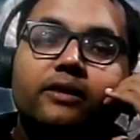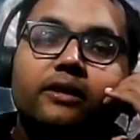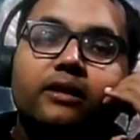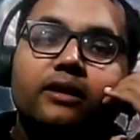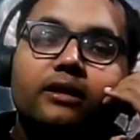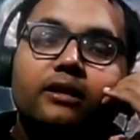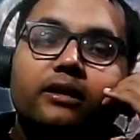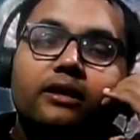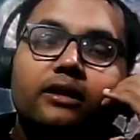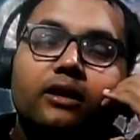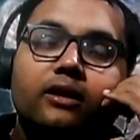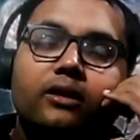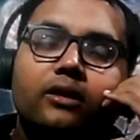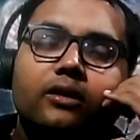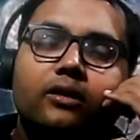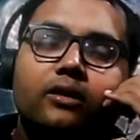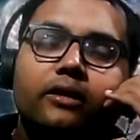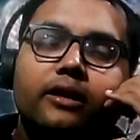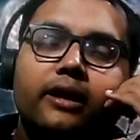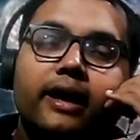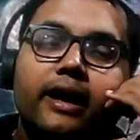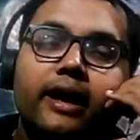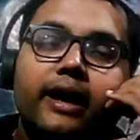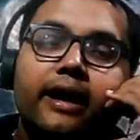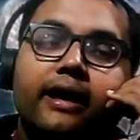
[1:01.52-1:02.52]
the Lagna Lord
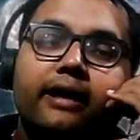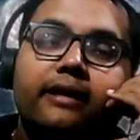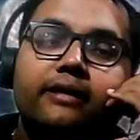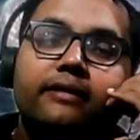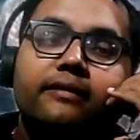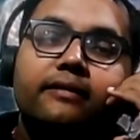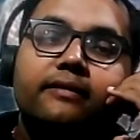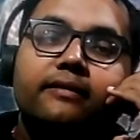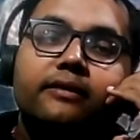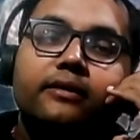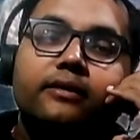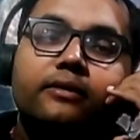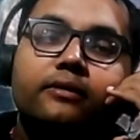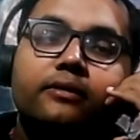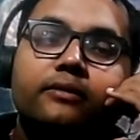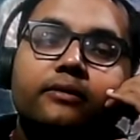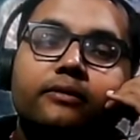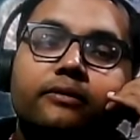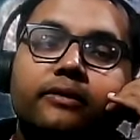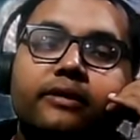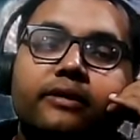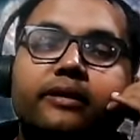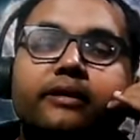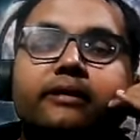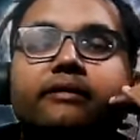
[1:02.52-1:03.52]
has
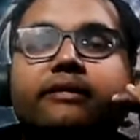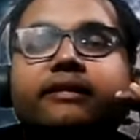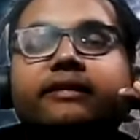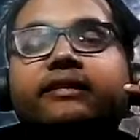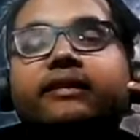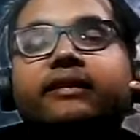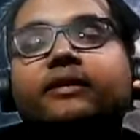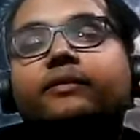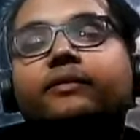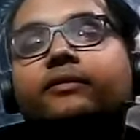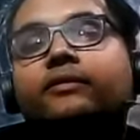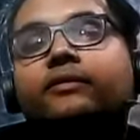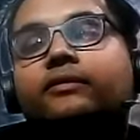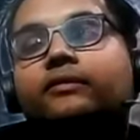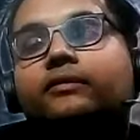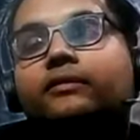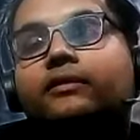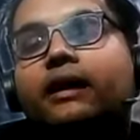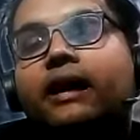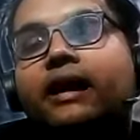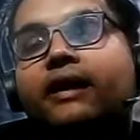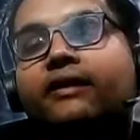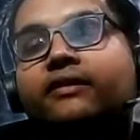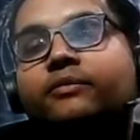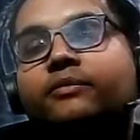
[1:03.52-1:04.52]
receives
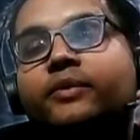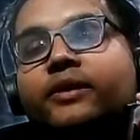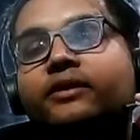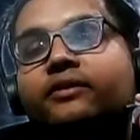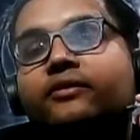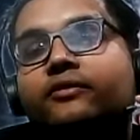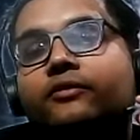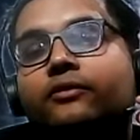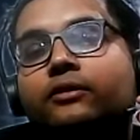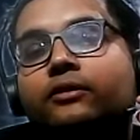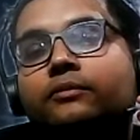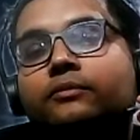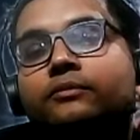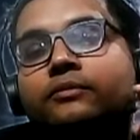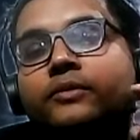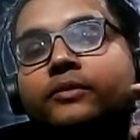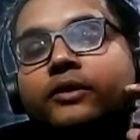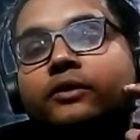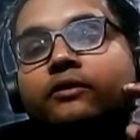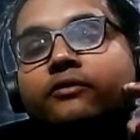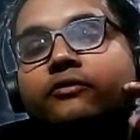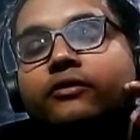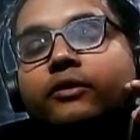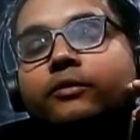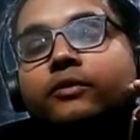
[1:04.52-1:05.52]
aspects from
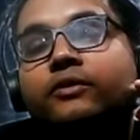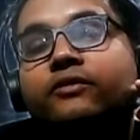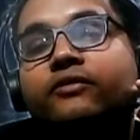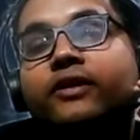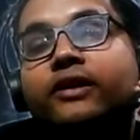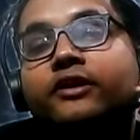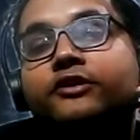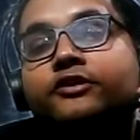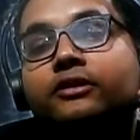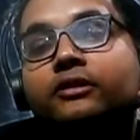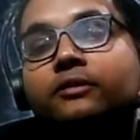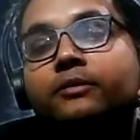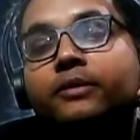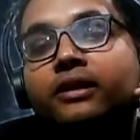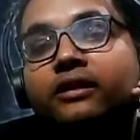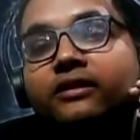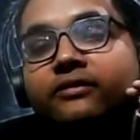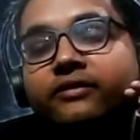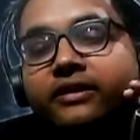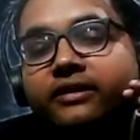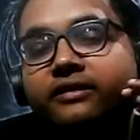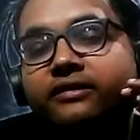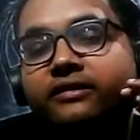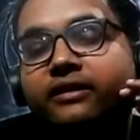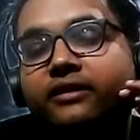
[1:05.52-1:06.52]
the functional
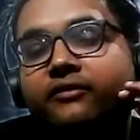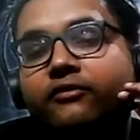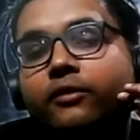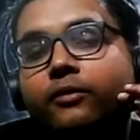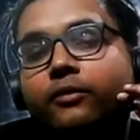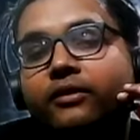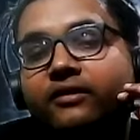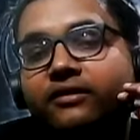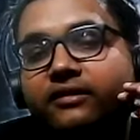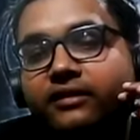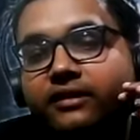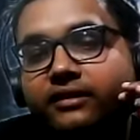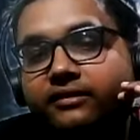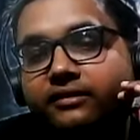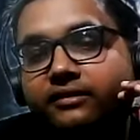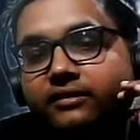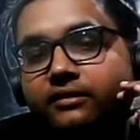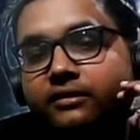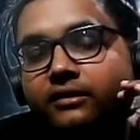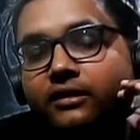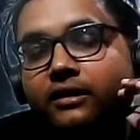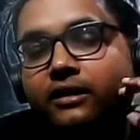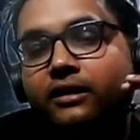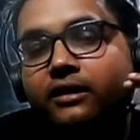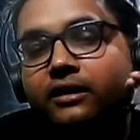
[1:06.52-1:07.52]
malefics, say from the sixth,
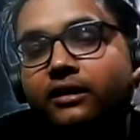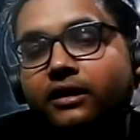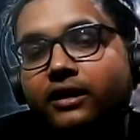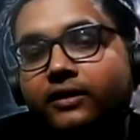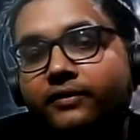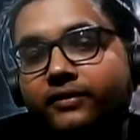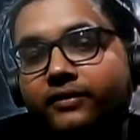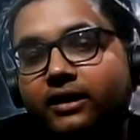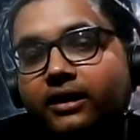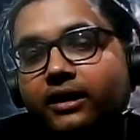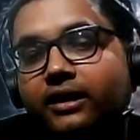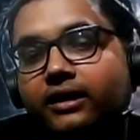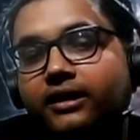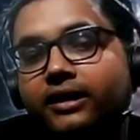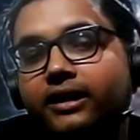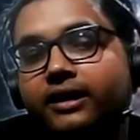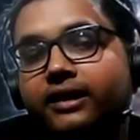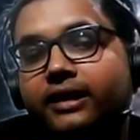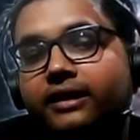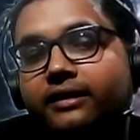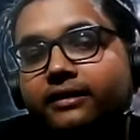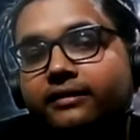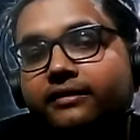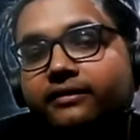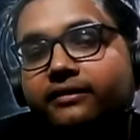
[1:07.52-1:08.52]
if the Lagna
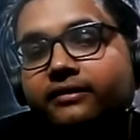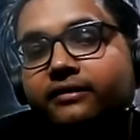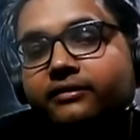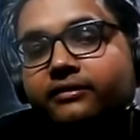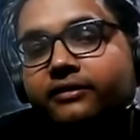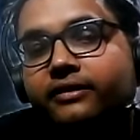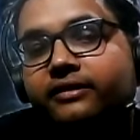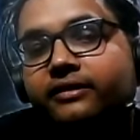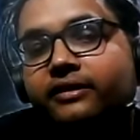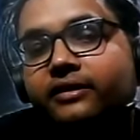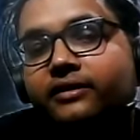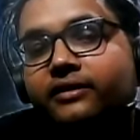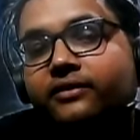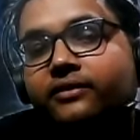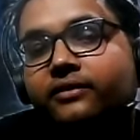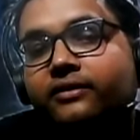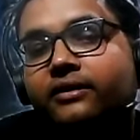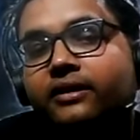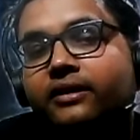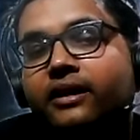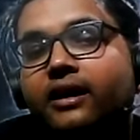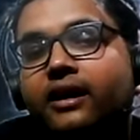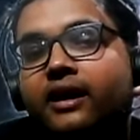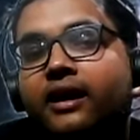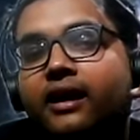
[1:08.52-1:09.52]
that is receives
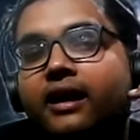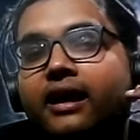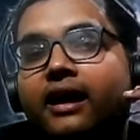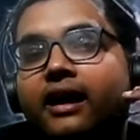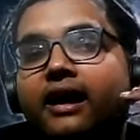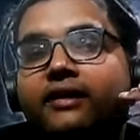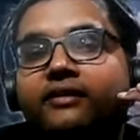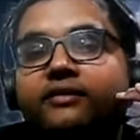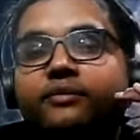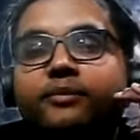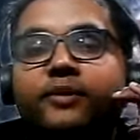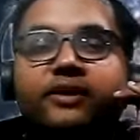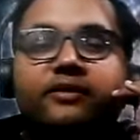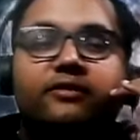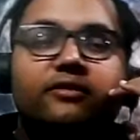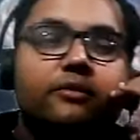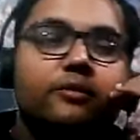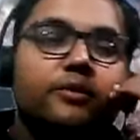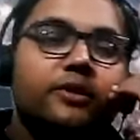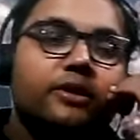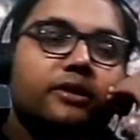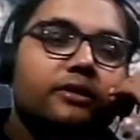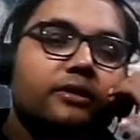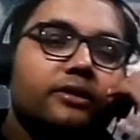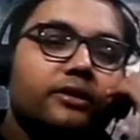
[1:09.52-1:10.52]
aspects
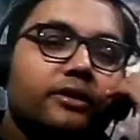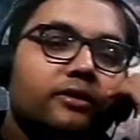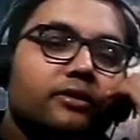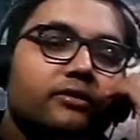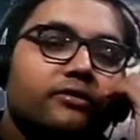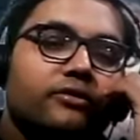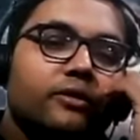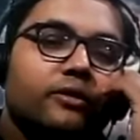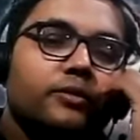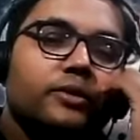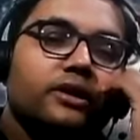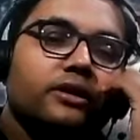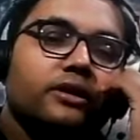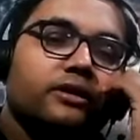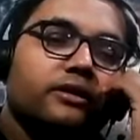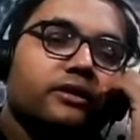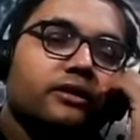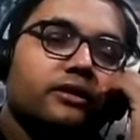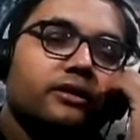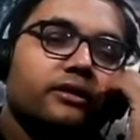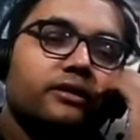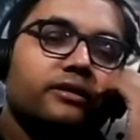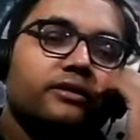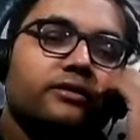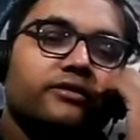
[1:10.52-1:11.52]
from the
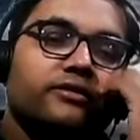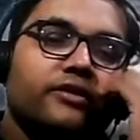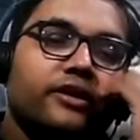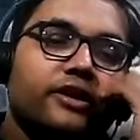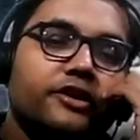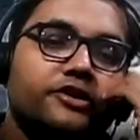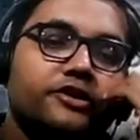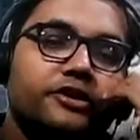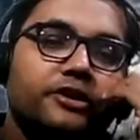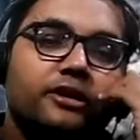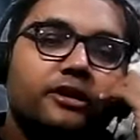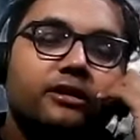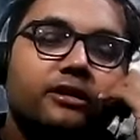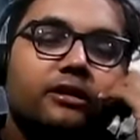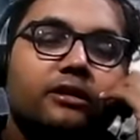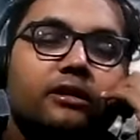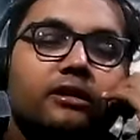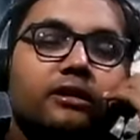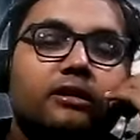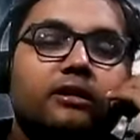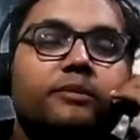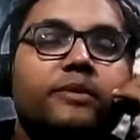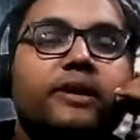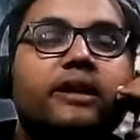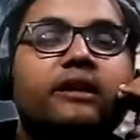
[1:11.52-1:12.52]
functional
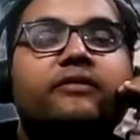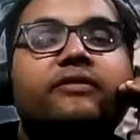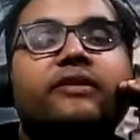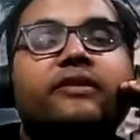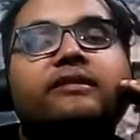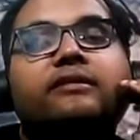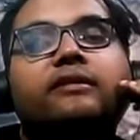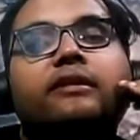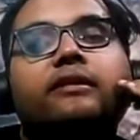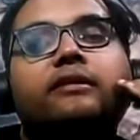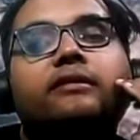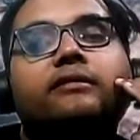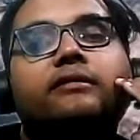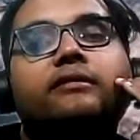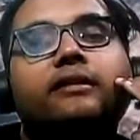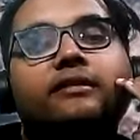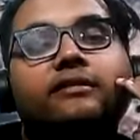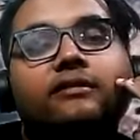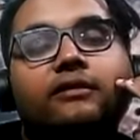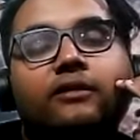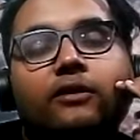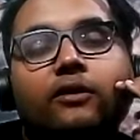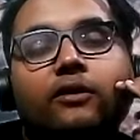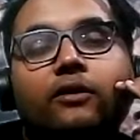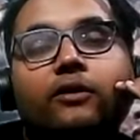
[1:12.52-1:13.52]
malefics like the
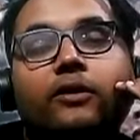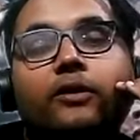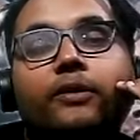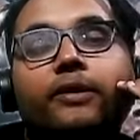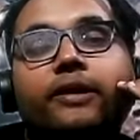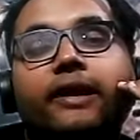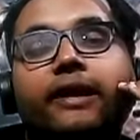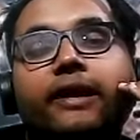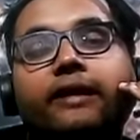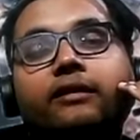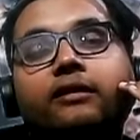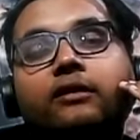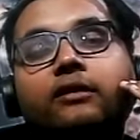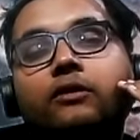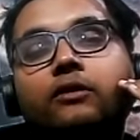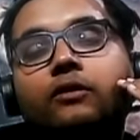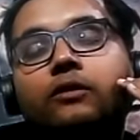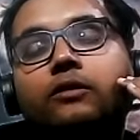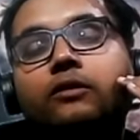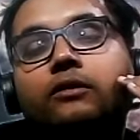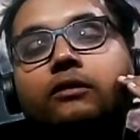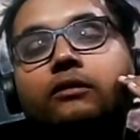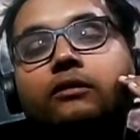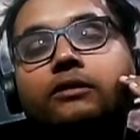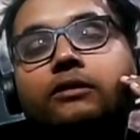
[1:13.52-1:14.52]
sixth lord or the eighth
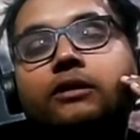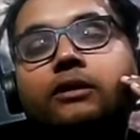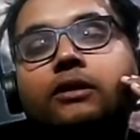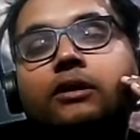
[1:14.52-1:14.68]
lord